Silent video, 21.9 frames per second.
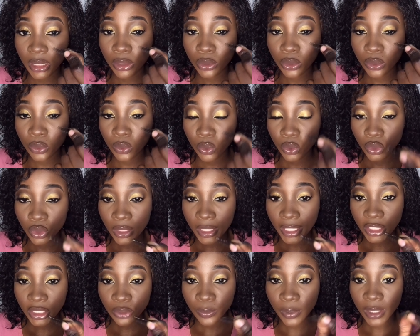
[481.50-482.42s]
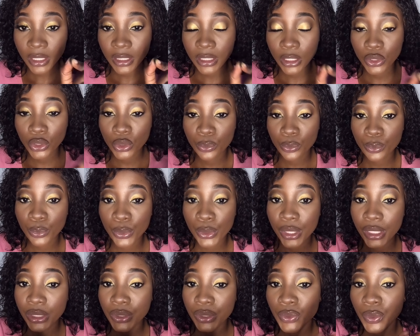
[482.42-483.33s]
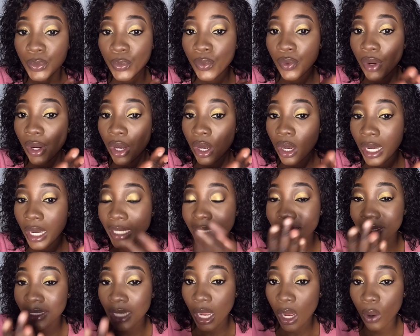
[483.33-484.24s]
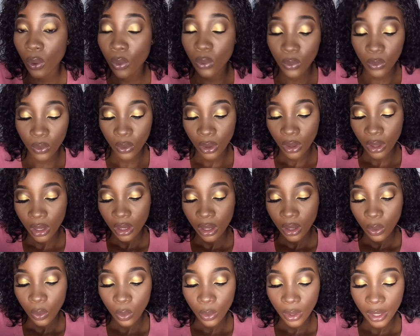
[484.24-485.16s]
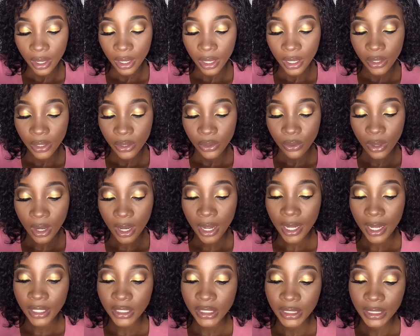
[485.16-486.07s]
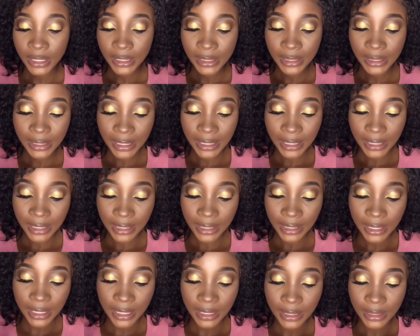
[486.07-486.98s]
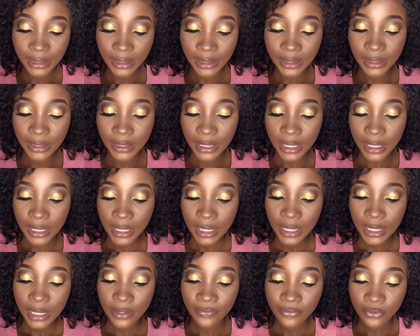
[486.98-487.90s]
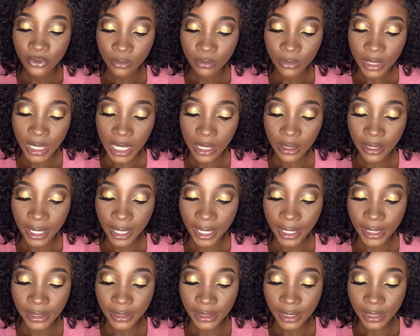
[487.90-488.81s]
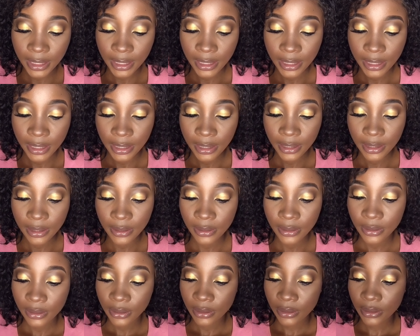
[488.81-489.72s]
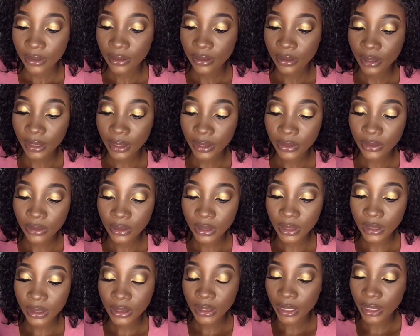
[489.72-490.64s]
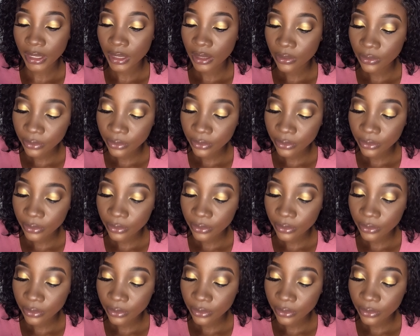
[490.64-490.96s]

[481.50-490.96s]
glue on your lash band, then you press your mirror at an angle where you are actually seeing things from down and there. Okay, such a tacky.